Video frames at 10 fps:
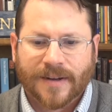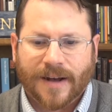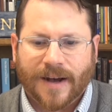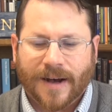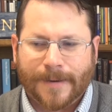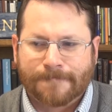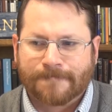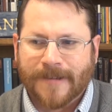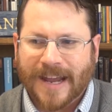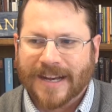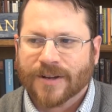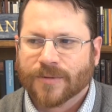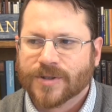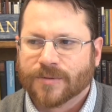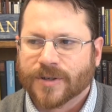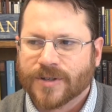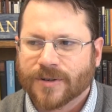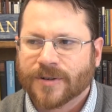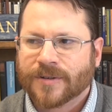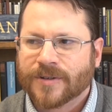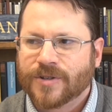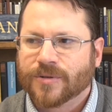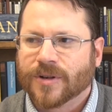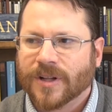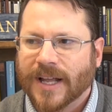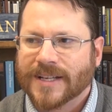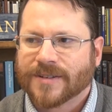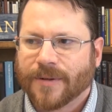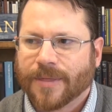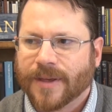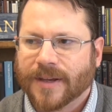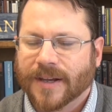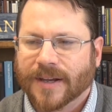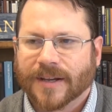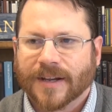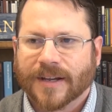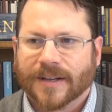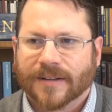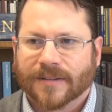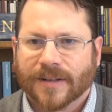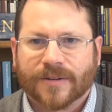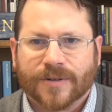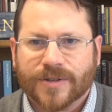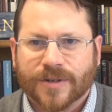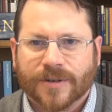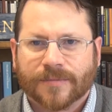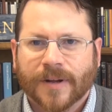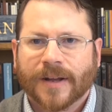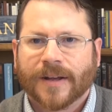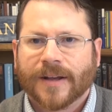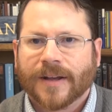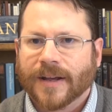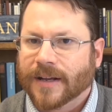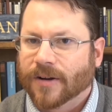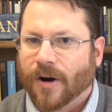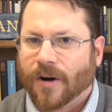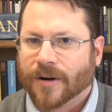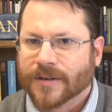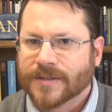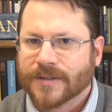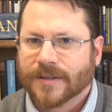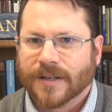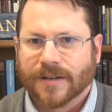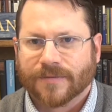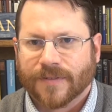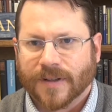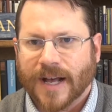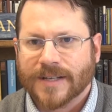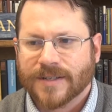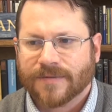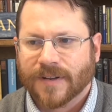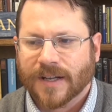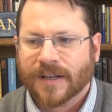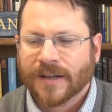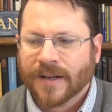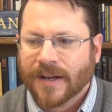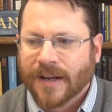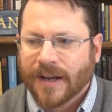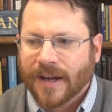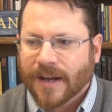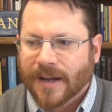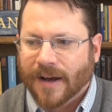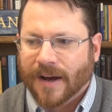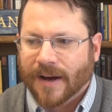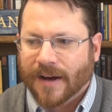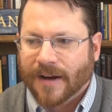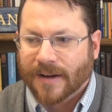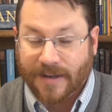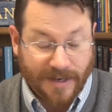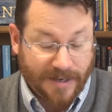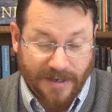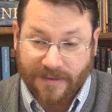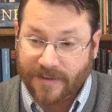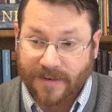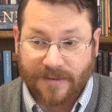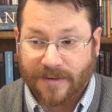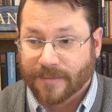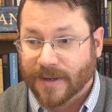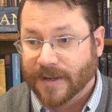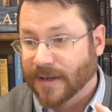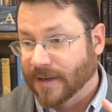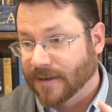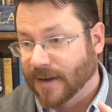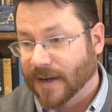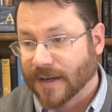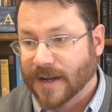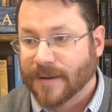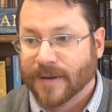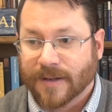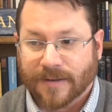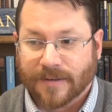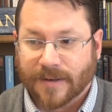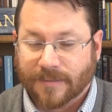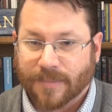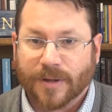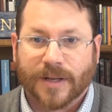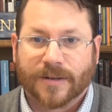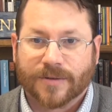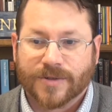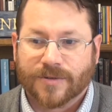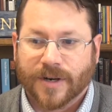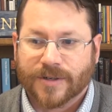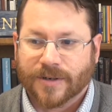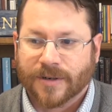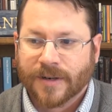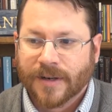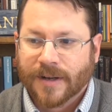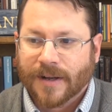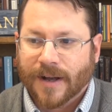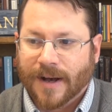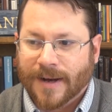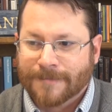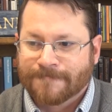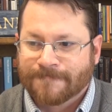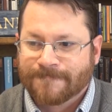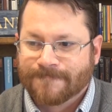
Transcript: And it was a return to classical thinking in literature, in art, in philosophy, and even a bit in economic and political structure. And